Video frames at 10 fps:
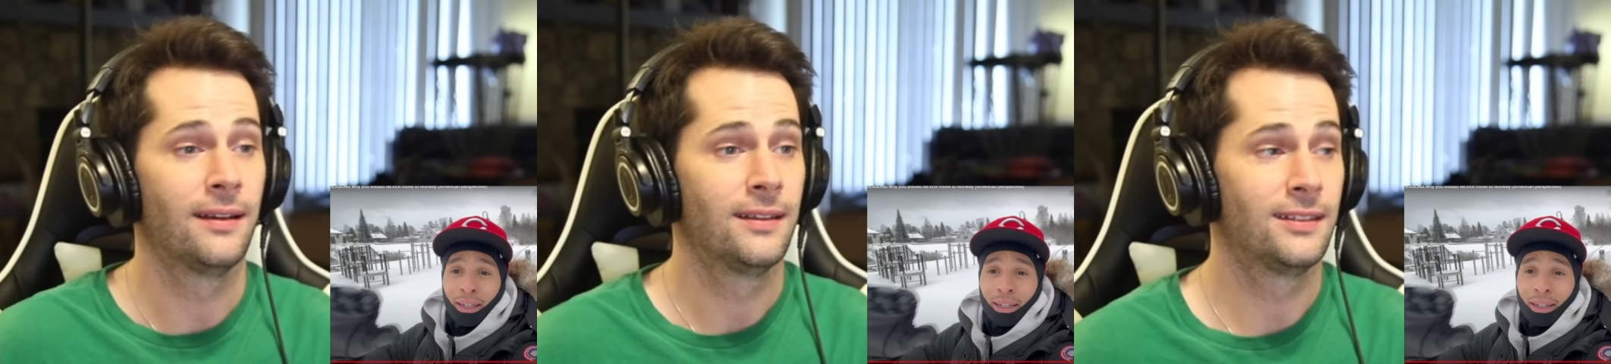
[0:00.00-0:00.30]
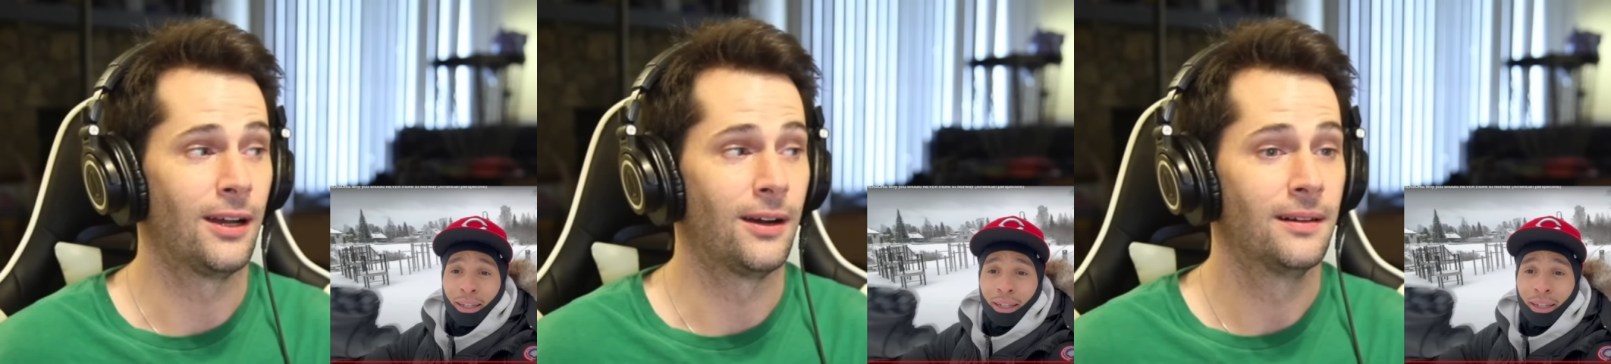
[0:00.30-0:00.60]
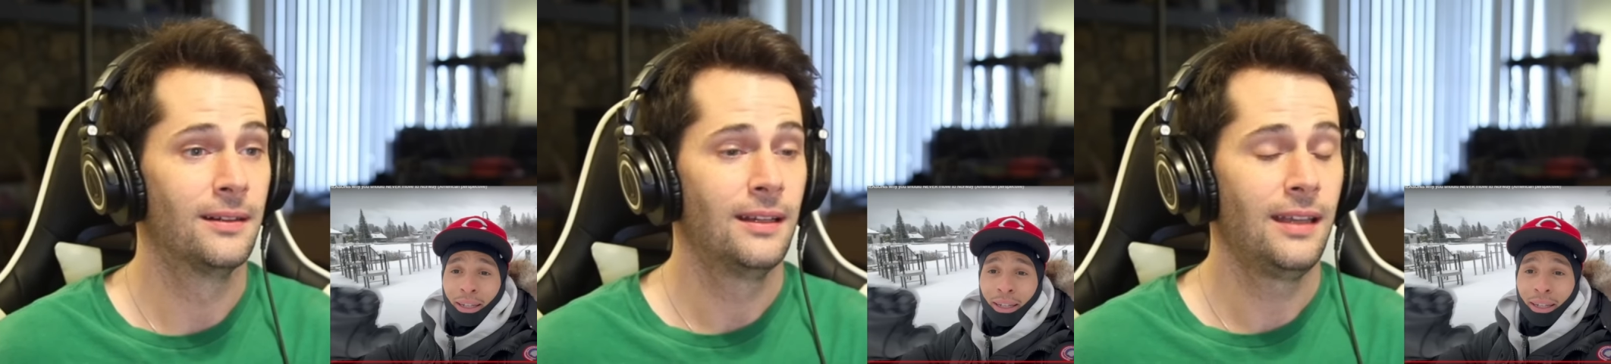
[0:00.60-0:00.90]
Speaker 1: So
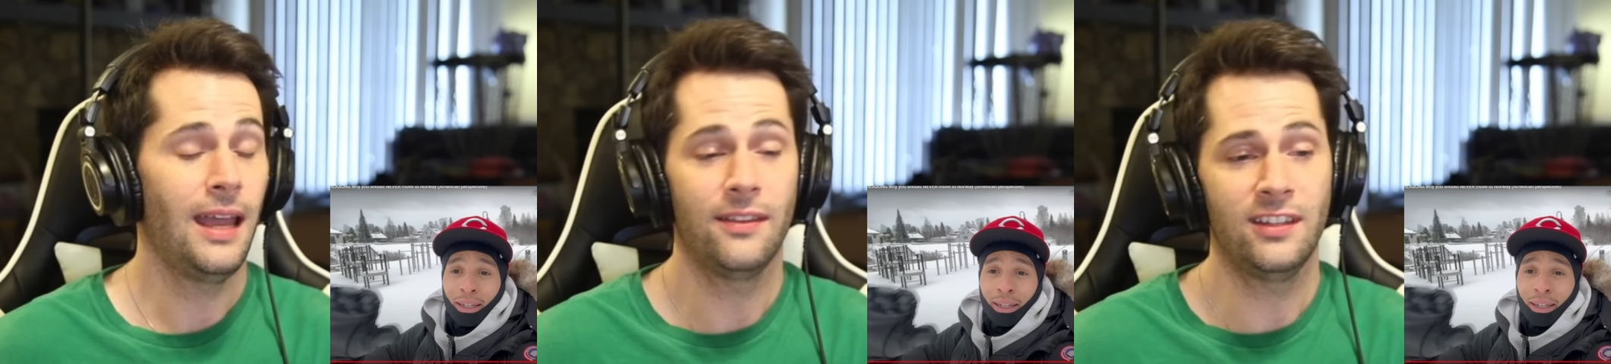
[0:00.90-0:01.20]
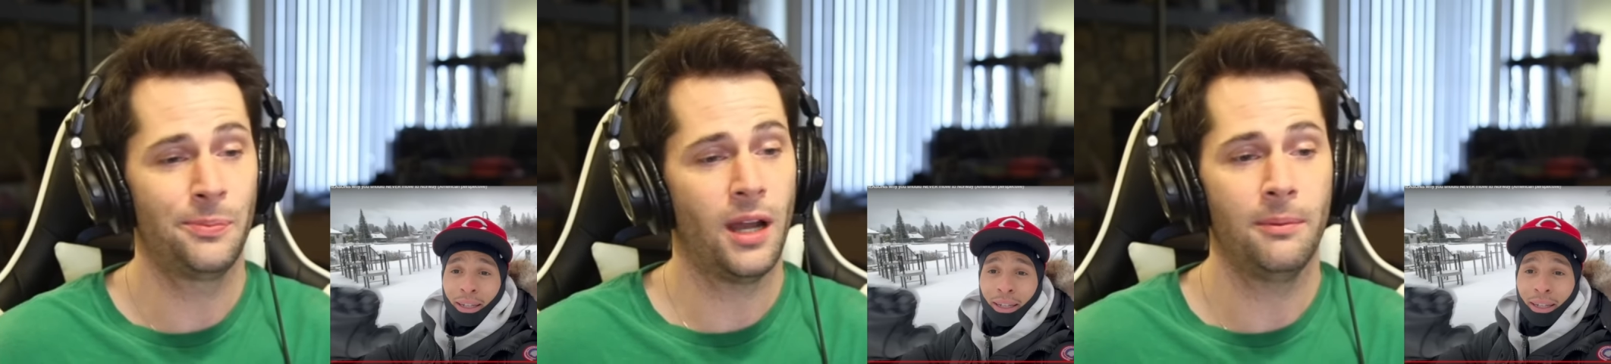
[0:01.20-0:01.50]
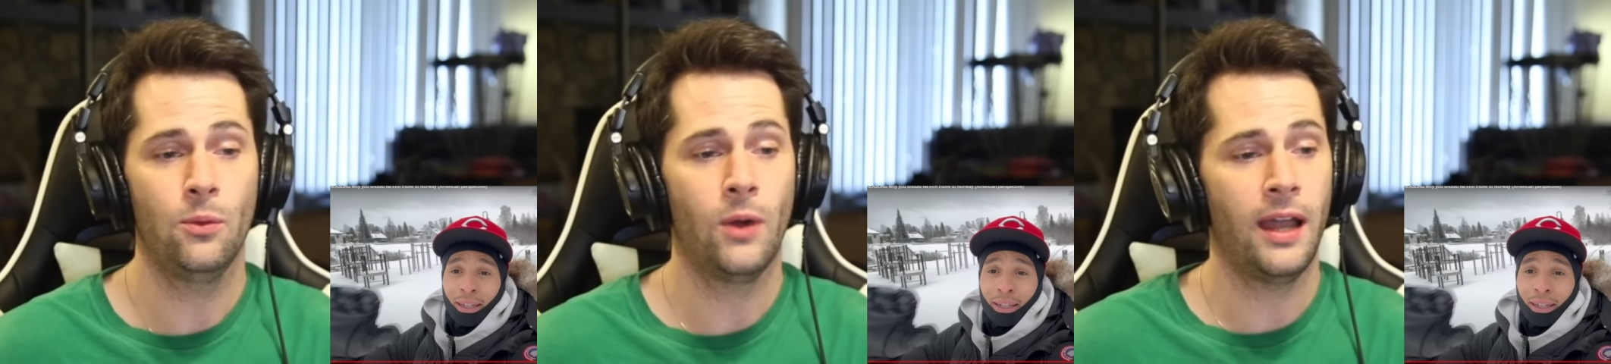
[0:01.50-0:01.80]
yeah, this is
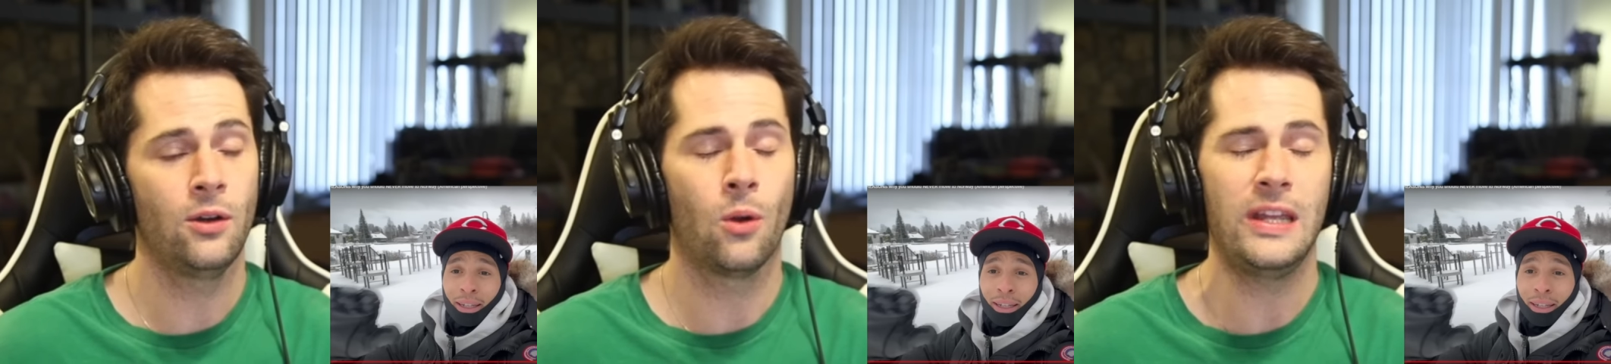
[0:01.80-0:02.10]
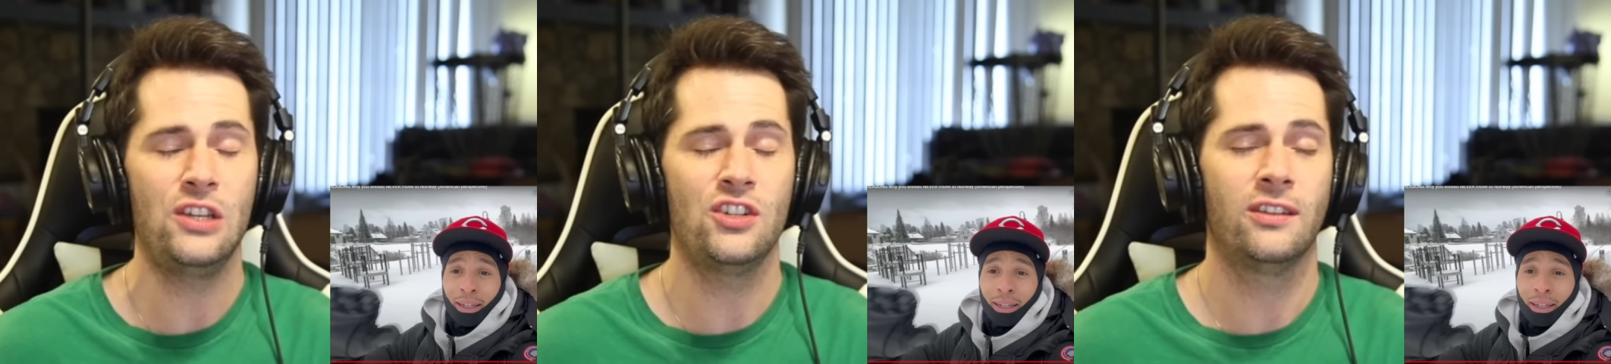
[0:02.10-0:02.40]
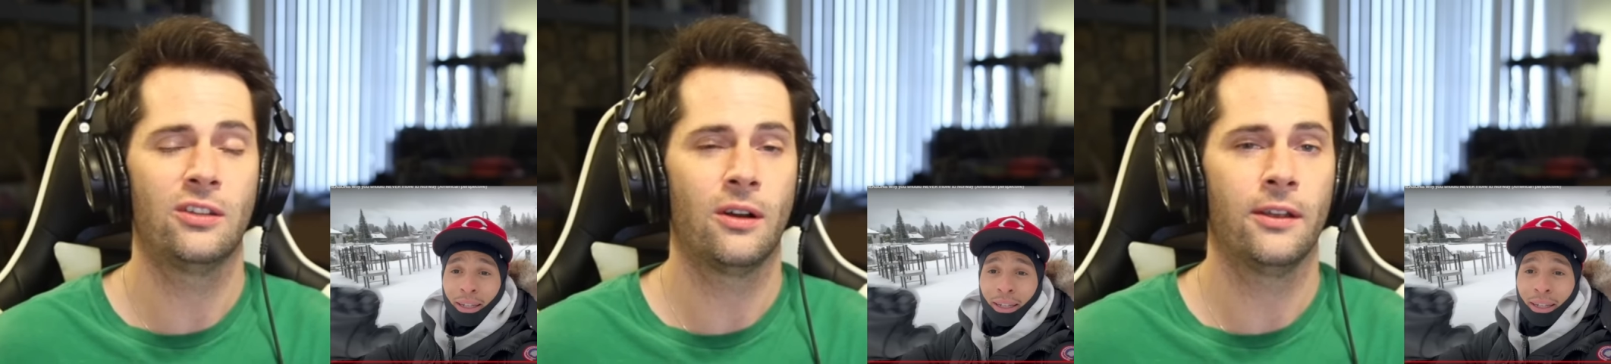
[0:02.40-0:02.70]
probably why
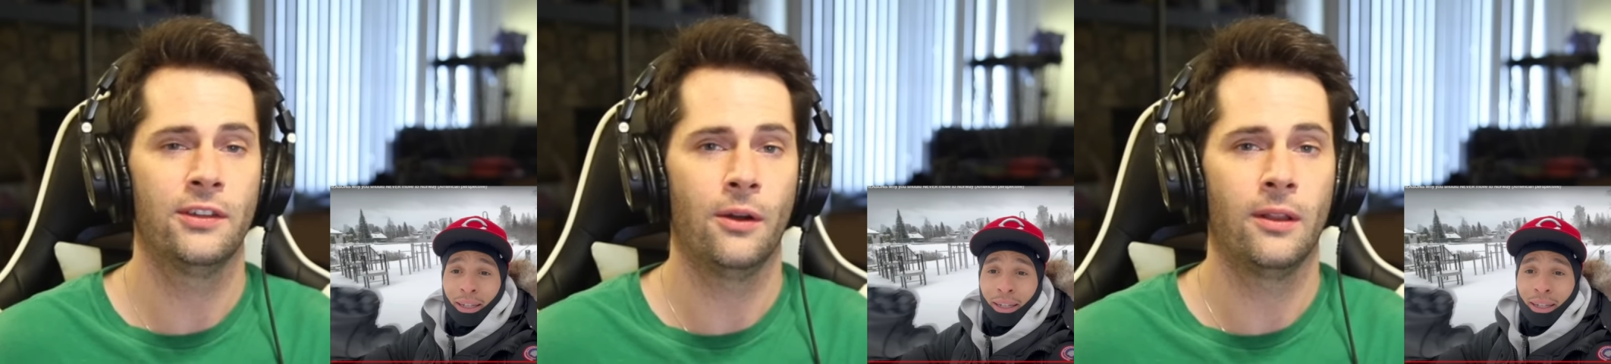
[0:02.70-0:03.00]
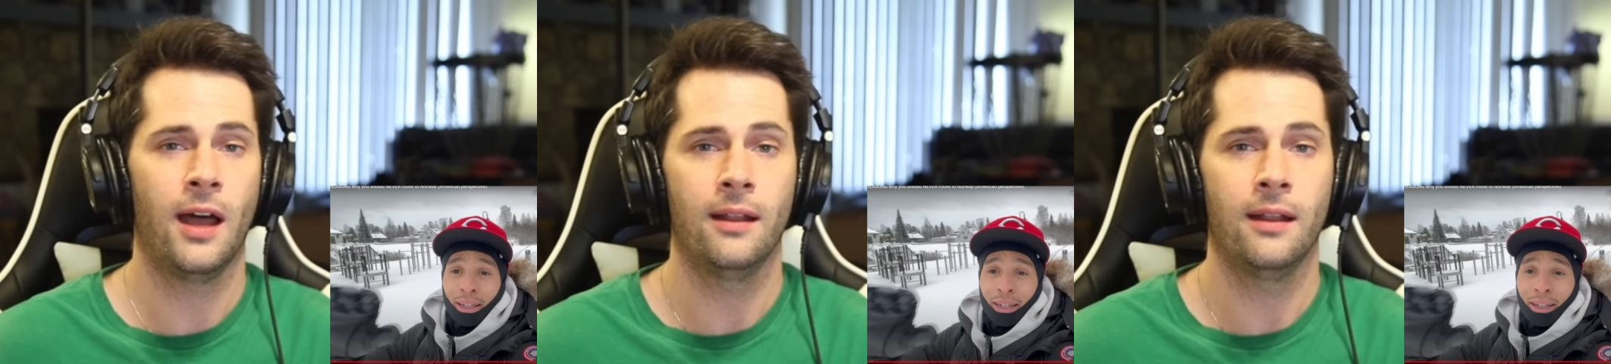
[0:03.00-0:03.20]
Norwegians are also a lot